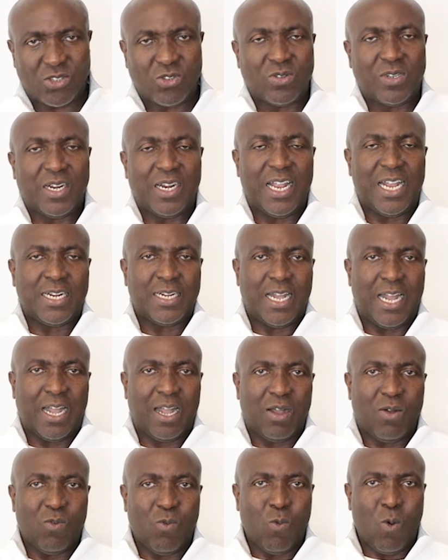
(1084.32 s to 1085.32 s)
to the
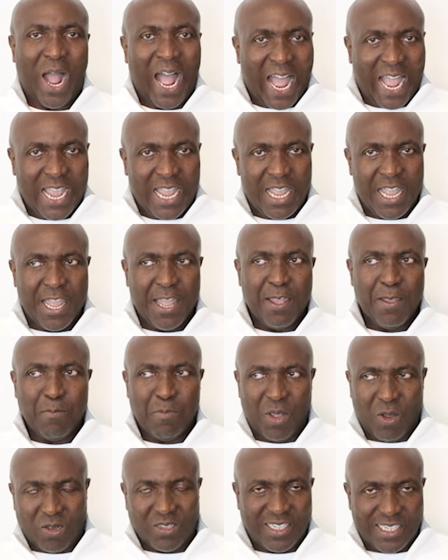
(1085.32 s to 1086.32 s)
lender. Why?
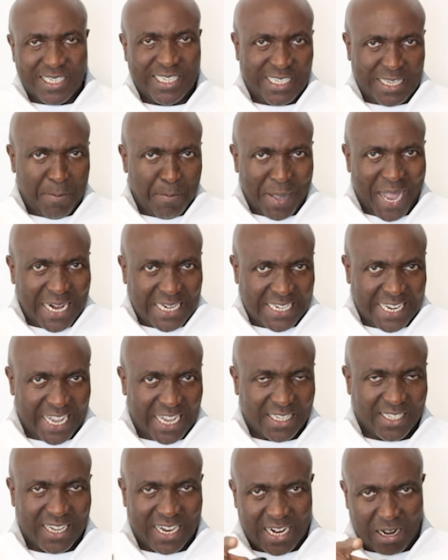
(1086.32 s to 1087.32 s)
Because this is a bad
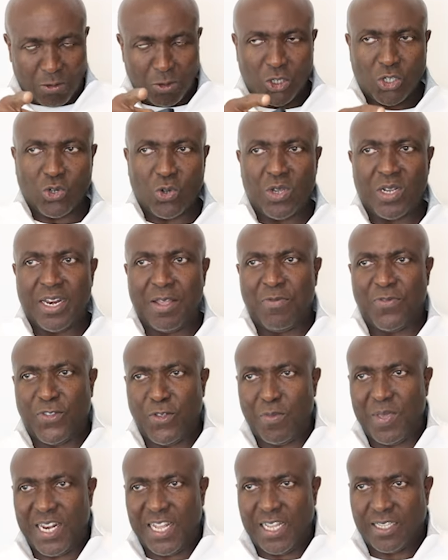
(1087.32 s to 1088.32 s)
debt, and I will show you in a
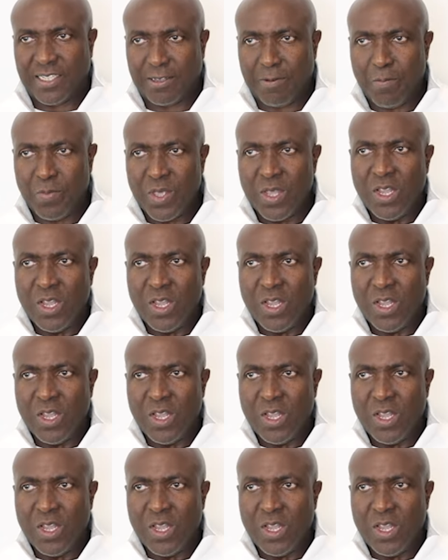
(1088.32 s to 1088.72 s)
few minutes.